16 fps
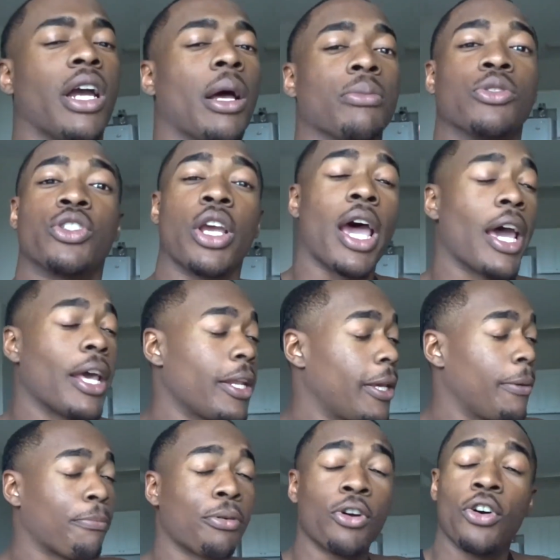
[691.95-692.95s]
I'm trying
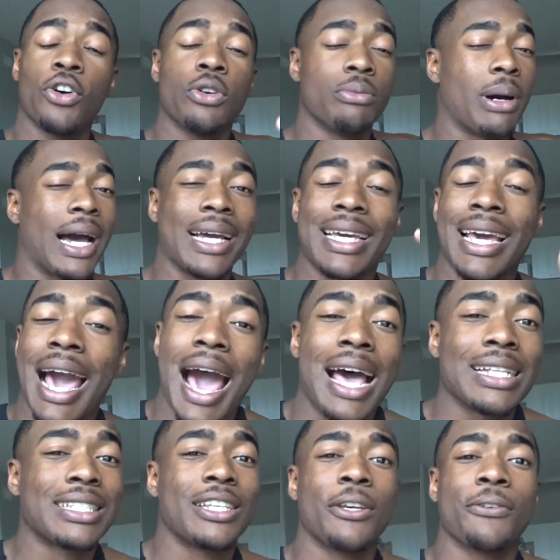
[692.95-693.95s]
to improve my
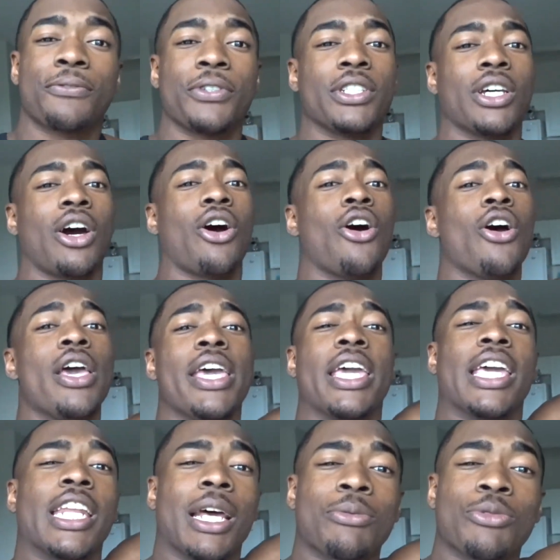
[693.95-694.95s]
content for y'all,
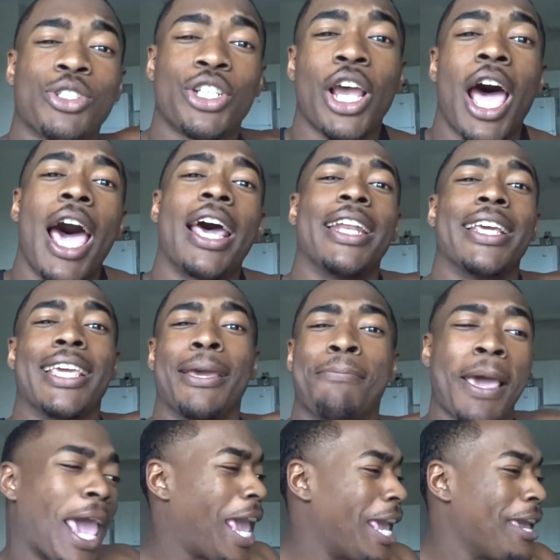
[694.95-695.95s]
and I'm trying to
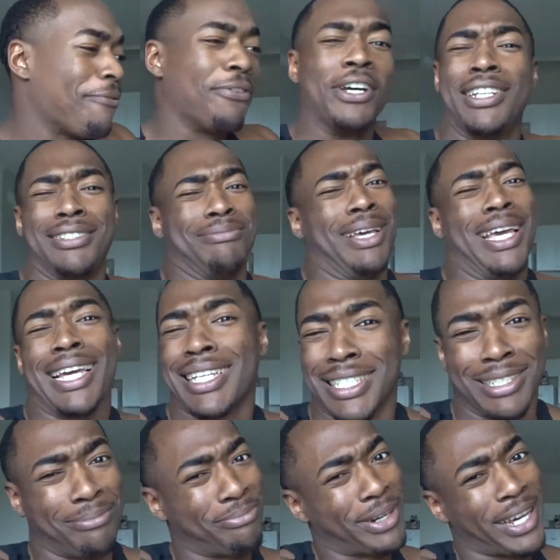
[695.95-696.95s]
get paid for this, man,
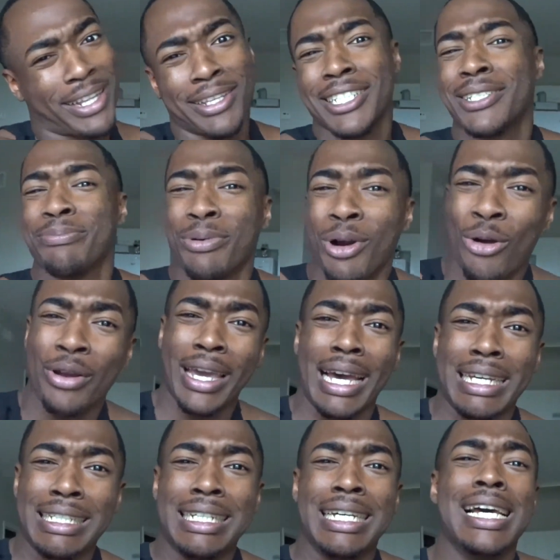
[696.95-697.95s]
because the brother is broke
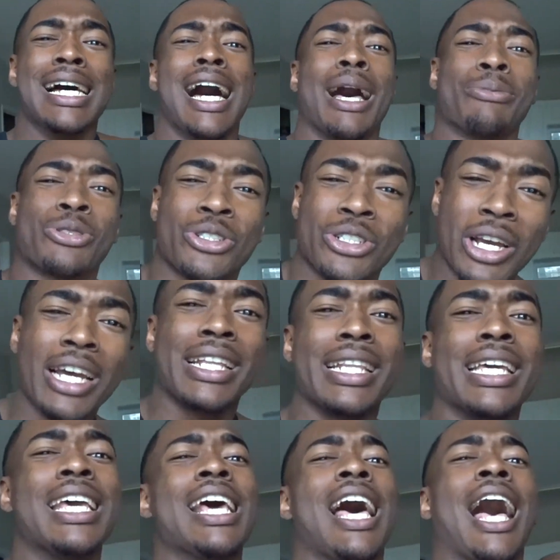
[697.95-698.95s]
out here. I'm
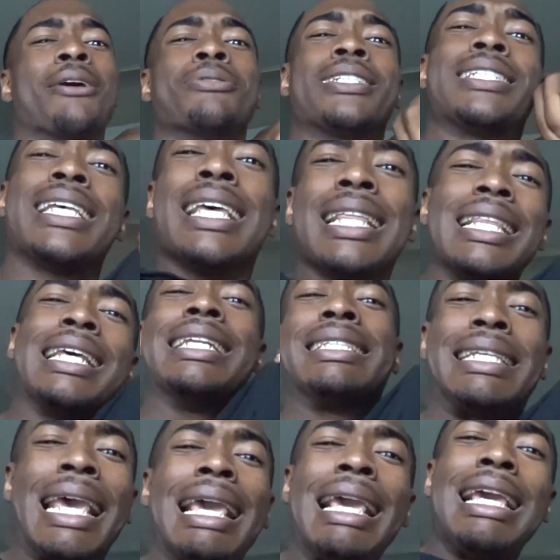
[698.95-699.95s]
struggling. I'm still in
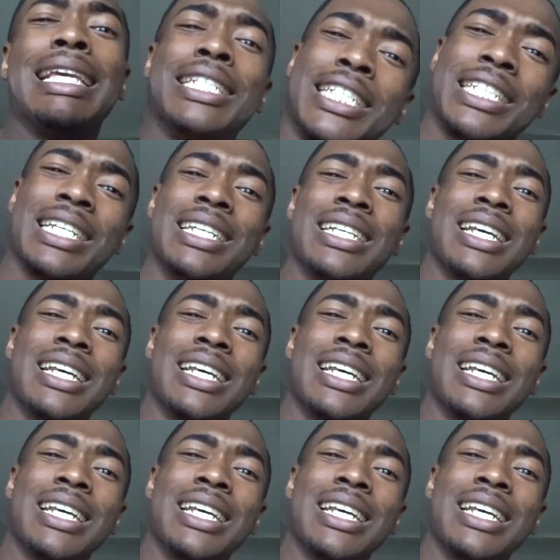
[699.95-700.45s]
teasing.